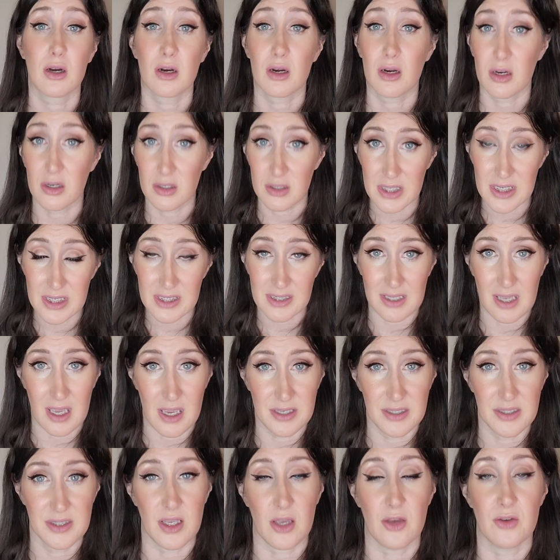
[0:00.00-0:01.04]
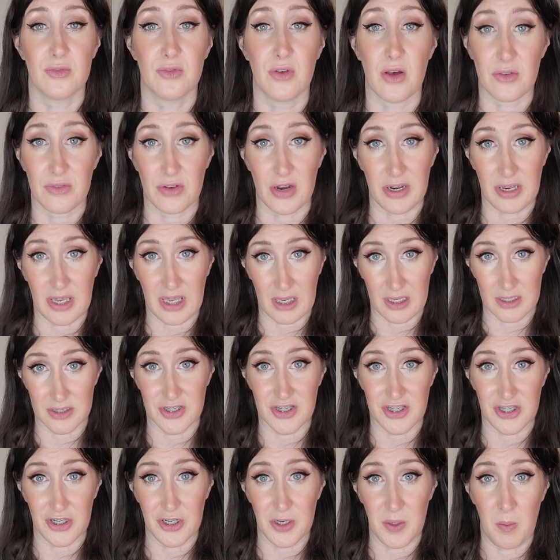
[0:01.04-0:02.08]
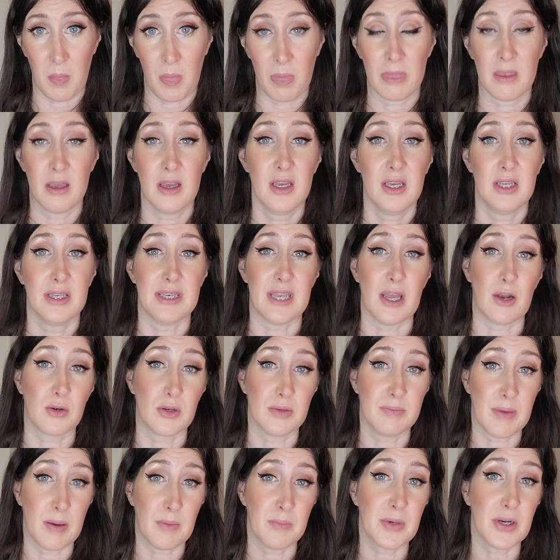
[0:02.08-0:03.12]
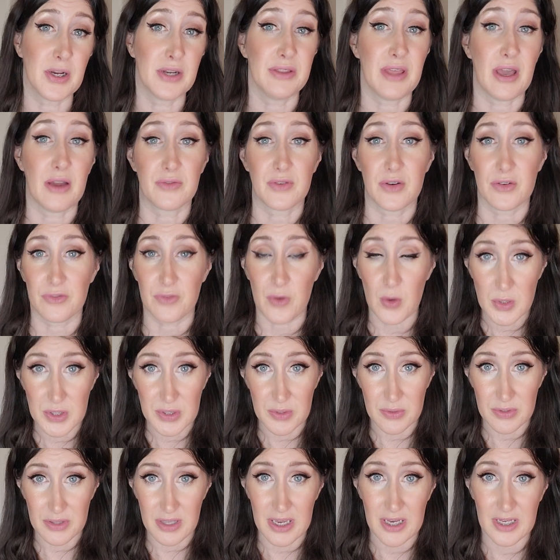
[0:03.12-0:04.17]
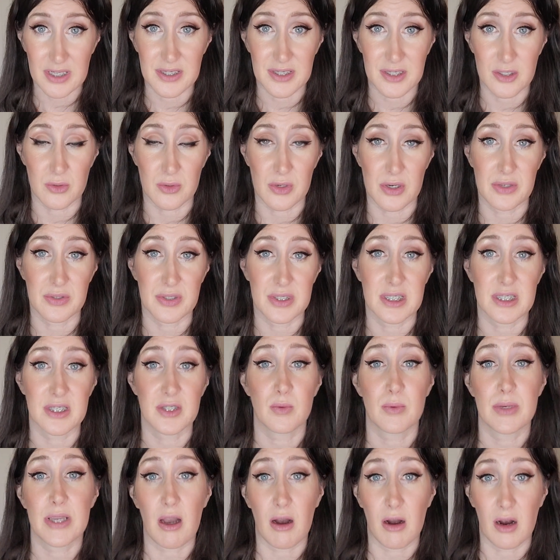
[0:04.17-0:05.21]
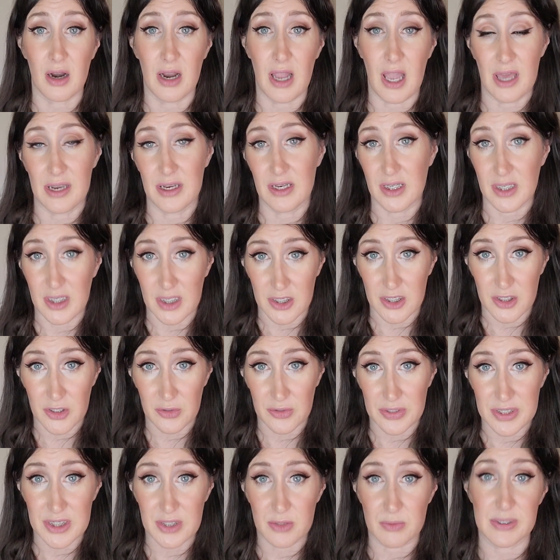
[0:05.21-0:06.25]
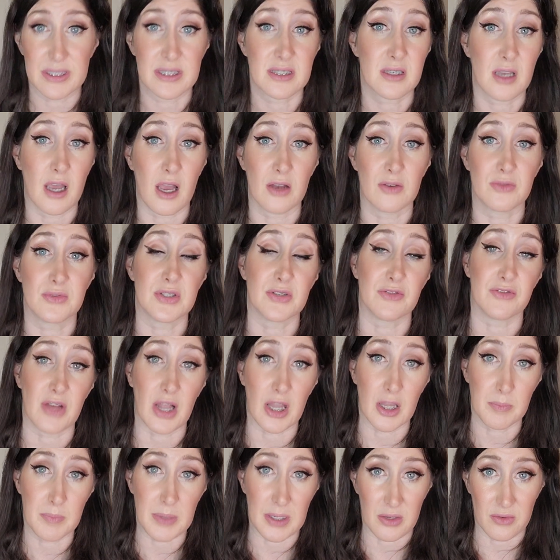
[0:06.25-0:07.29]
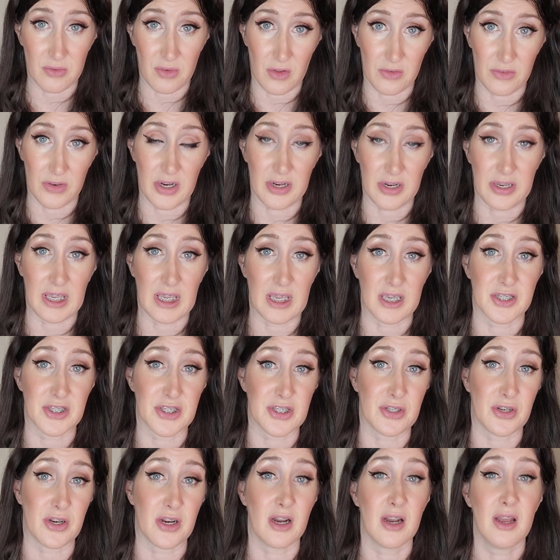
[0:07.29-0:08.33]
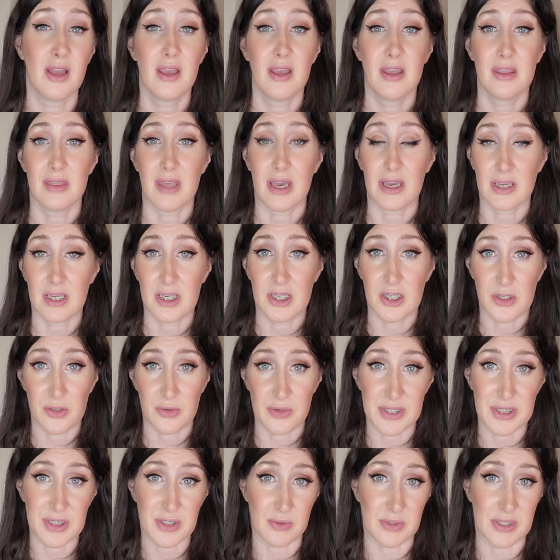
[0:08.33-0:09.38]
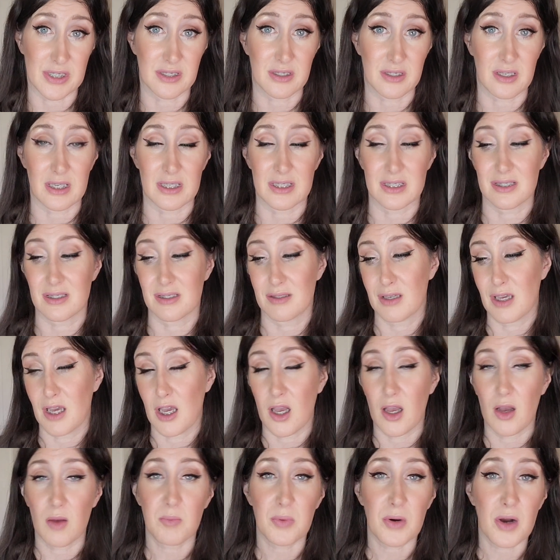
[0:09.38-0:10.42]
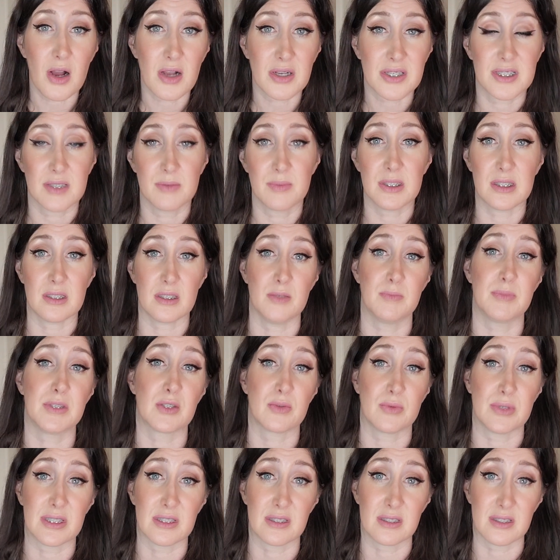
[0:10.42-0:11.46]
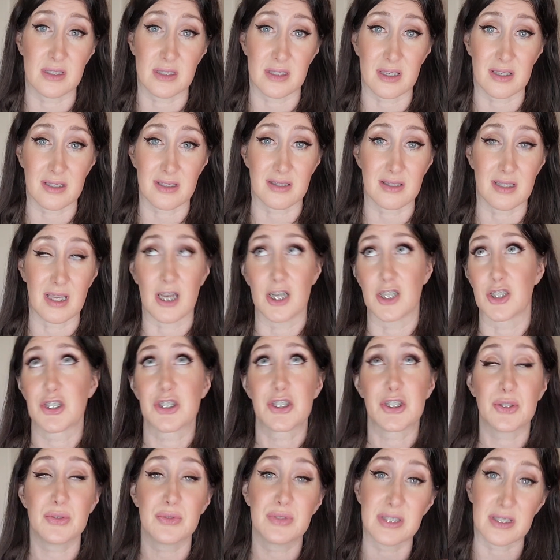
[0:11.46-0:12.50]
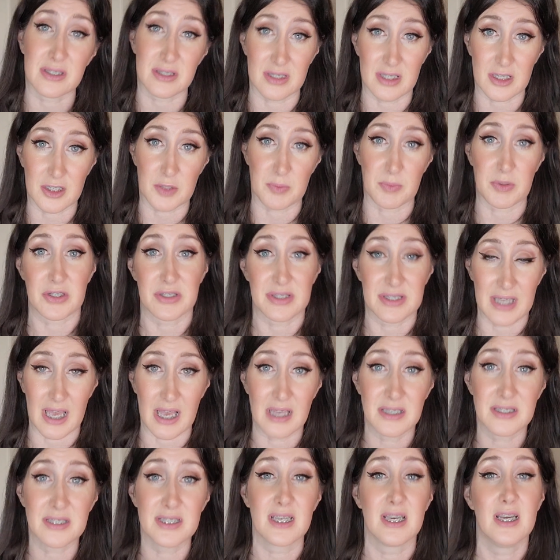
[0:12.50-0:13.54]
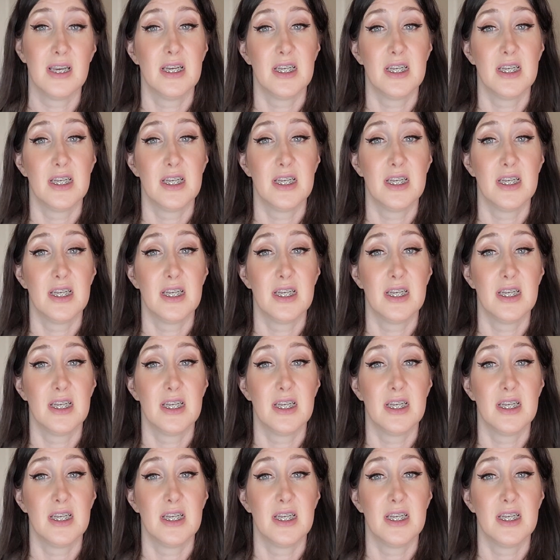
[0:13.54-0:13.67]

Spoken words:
early signs of vulvar cancer. Now, remember that for folks with lichen sclerosus, we are at an increased risk of developing vulvar cancer. That increased risk is approximately between 2 to 6%,